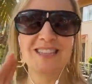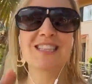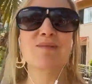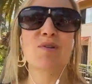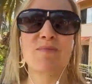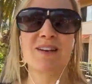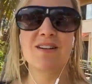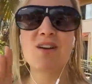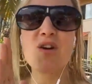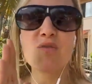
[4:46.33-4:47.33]
this moment
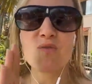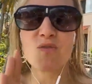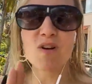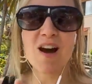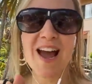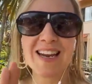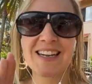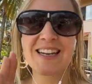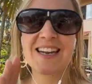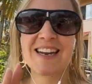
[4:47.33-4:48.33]
right
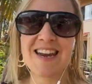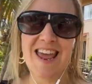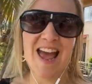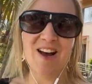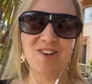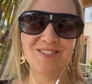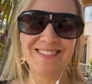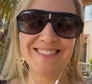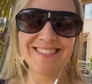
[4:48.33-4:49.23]
now.